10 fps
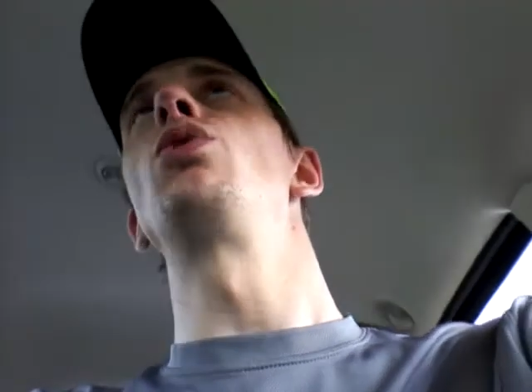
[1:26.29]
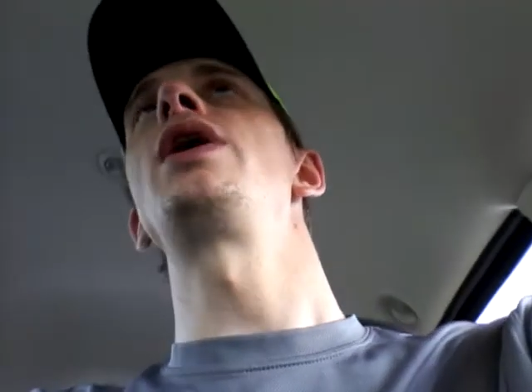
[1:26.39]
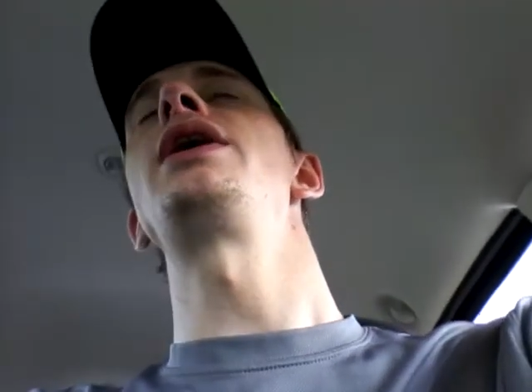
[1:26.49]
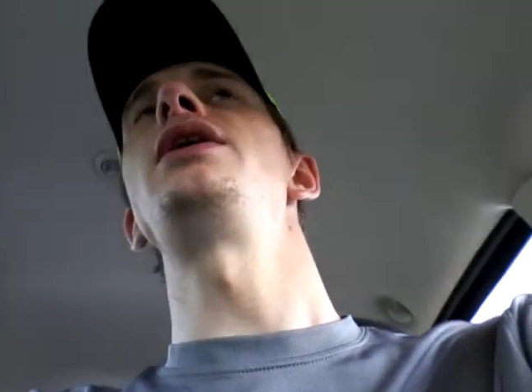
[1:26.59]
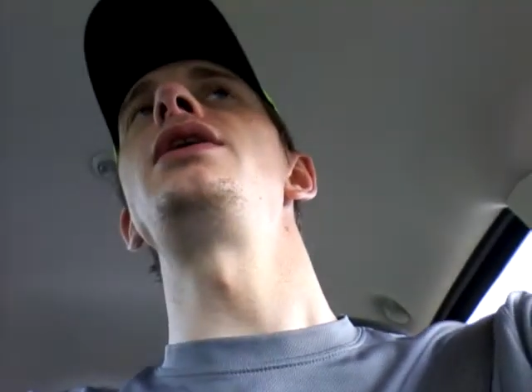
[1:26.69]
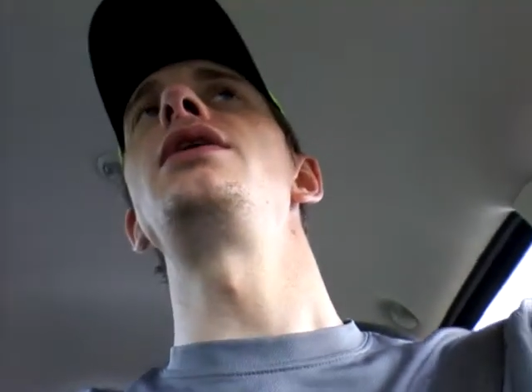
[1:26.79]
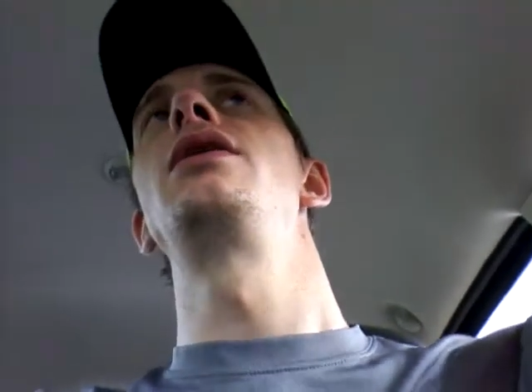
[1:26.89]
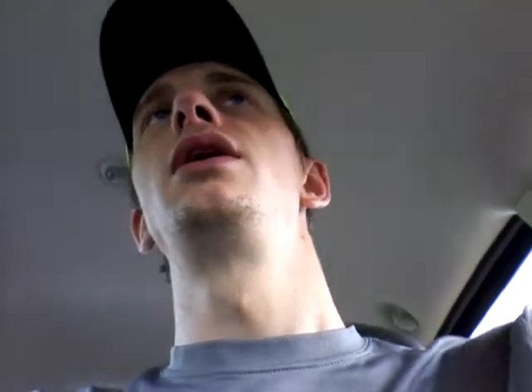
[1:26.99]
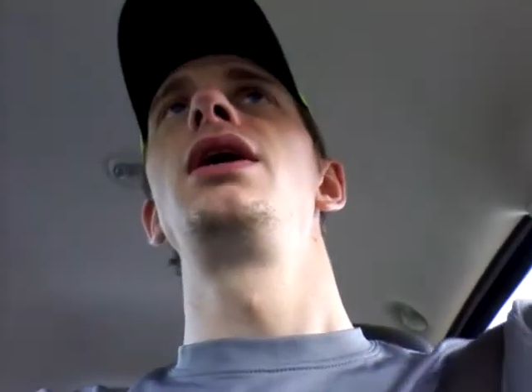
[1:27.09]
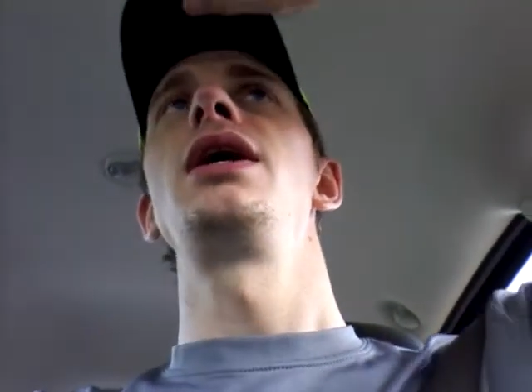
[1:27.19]
the way he
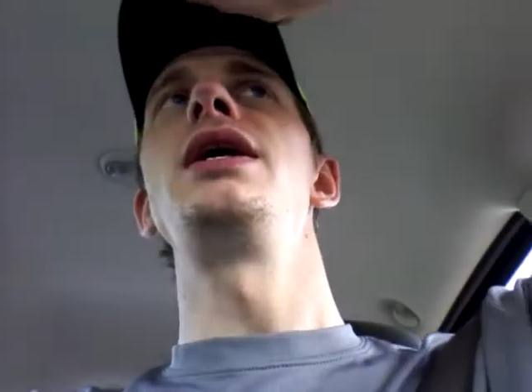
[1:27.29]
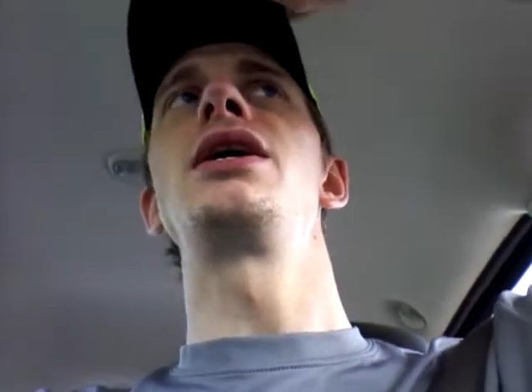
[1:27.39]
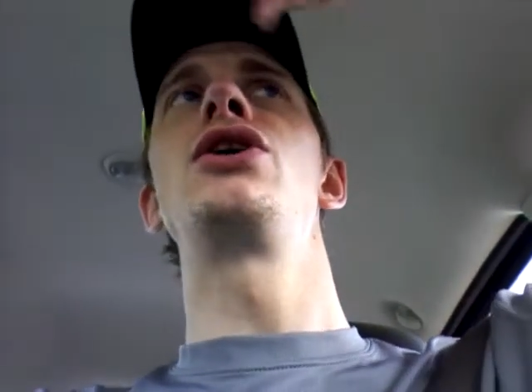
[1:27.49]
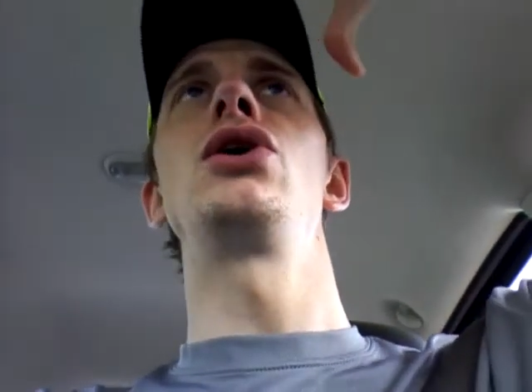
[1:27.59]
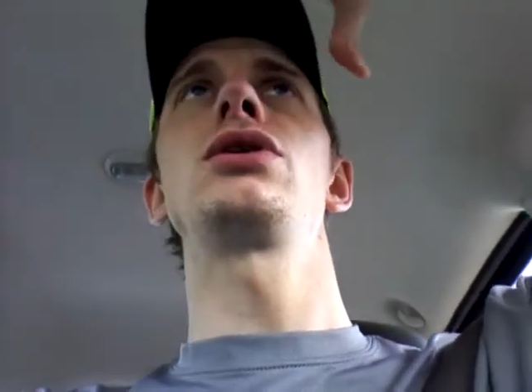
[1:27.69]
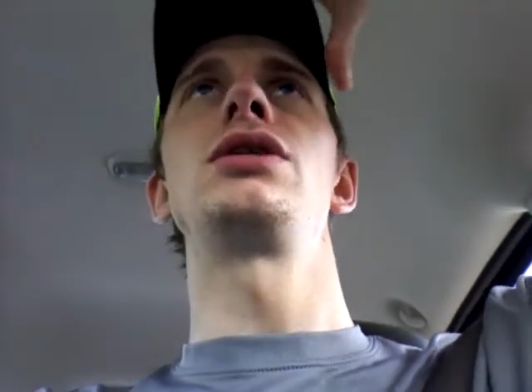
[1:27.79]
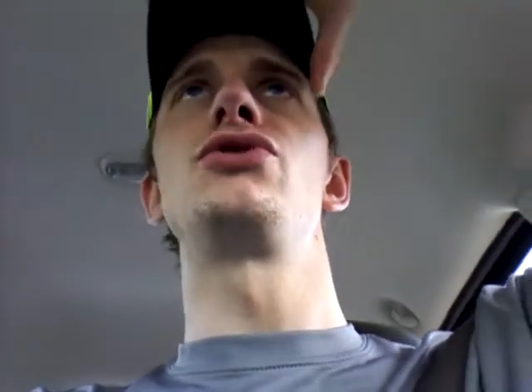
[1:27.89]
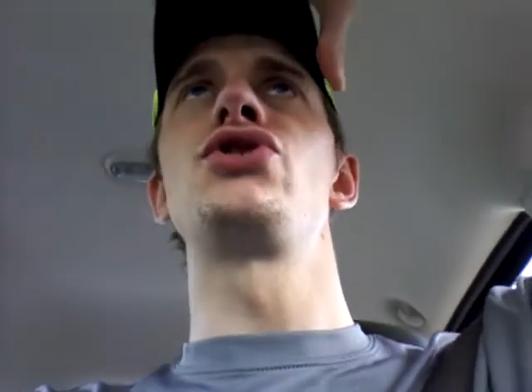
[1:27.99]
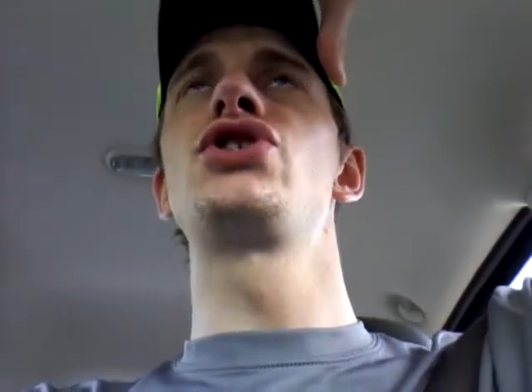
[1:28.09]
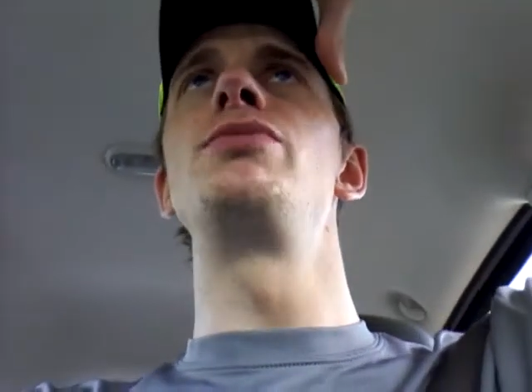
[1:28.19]
cooked
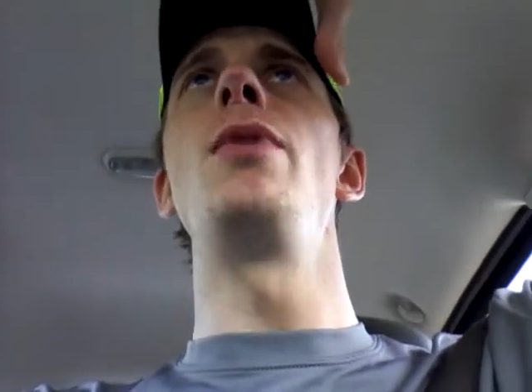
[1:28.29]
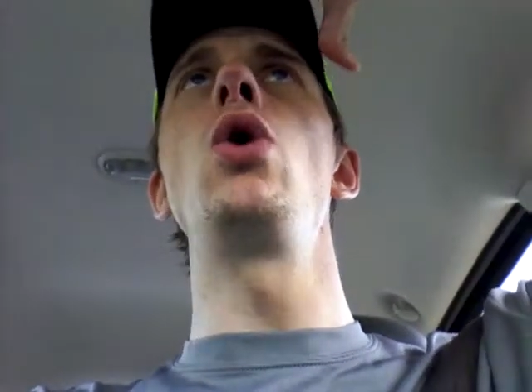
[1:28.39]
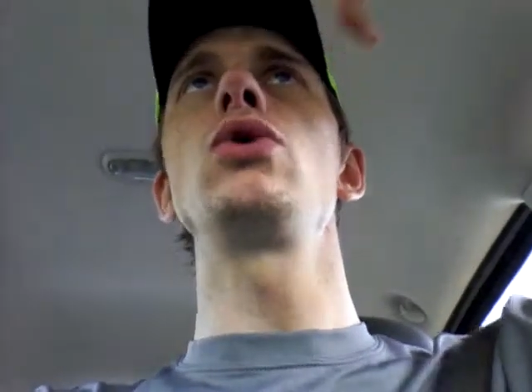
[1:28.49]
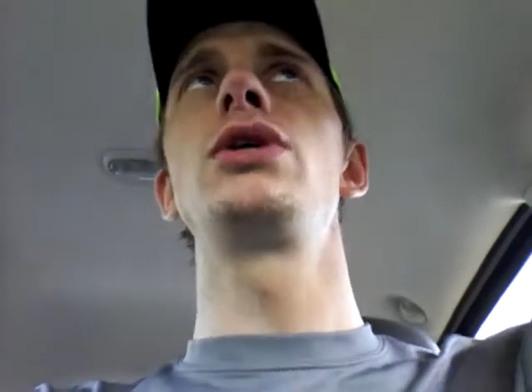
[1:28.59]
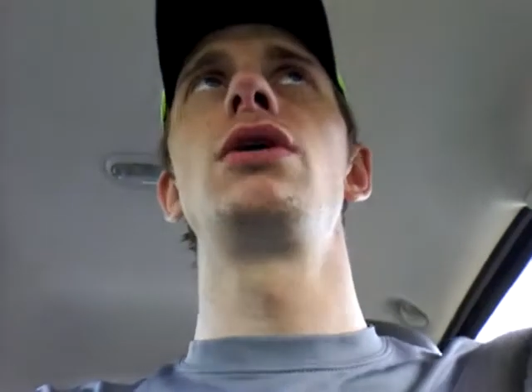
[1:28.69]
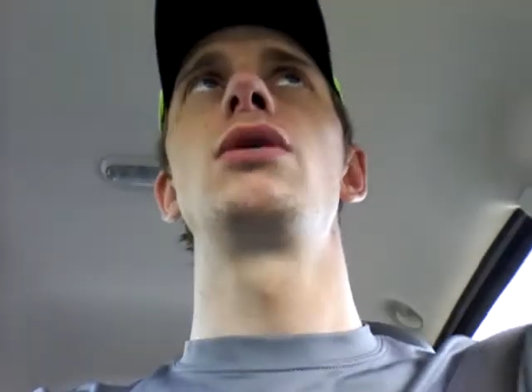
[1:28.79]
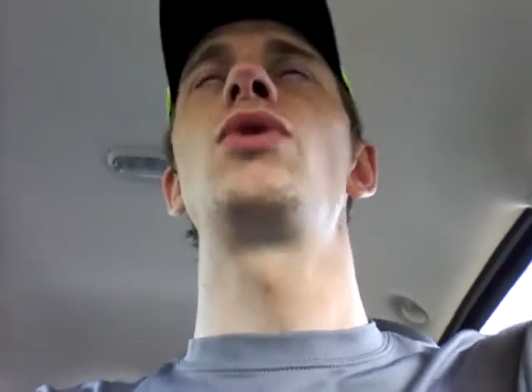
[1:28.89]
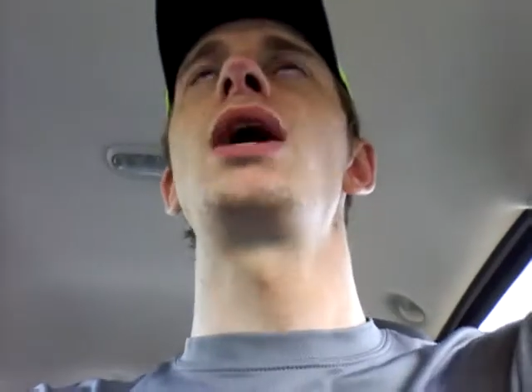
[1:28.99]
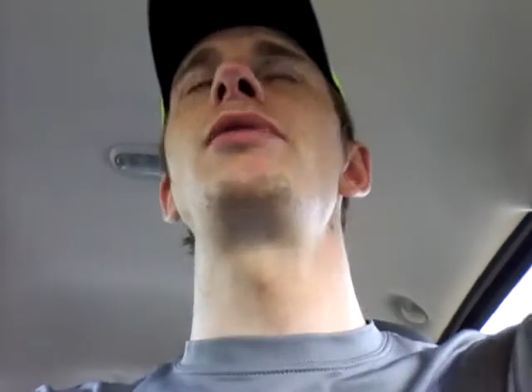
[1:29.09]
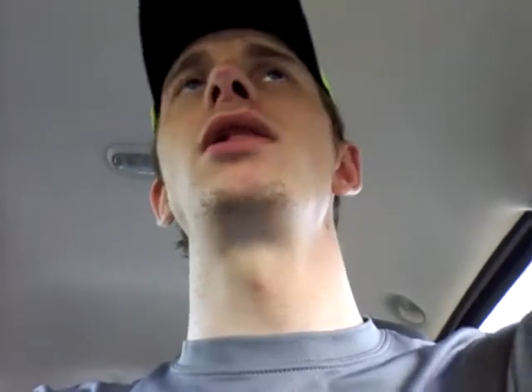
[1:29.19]
and smoked
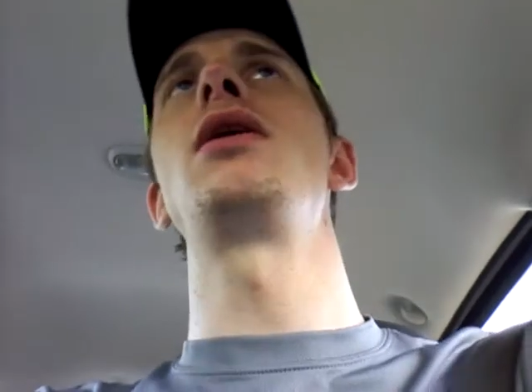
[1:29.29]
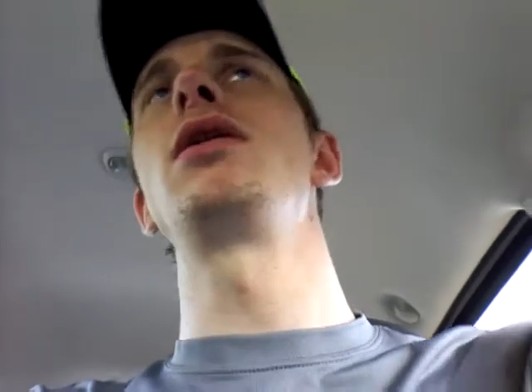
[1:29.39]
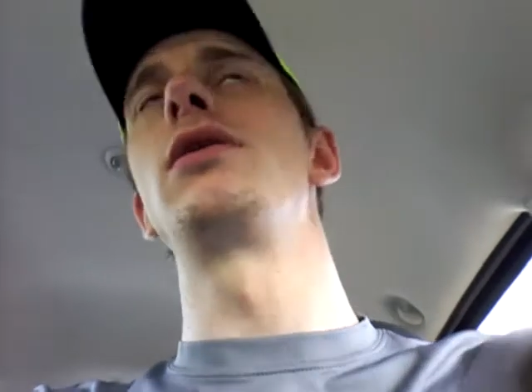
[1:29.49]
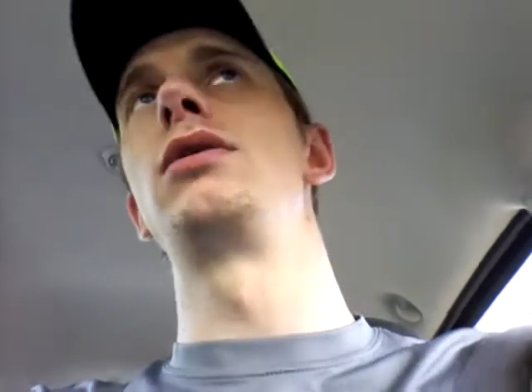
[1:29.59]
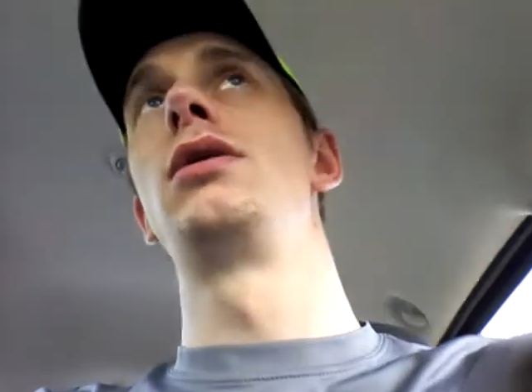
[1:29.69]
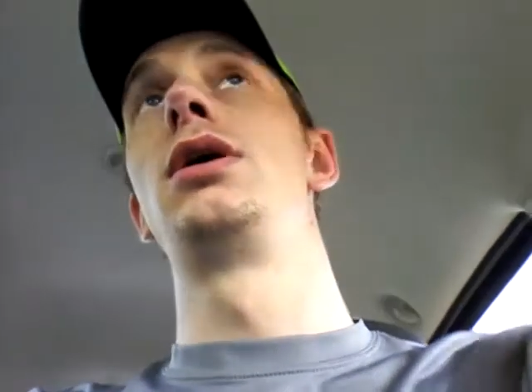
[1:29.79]
Robbie Lawler.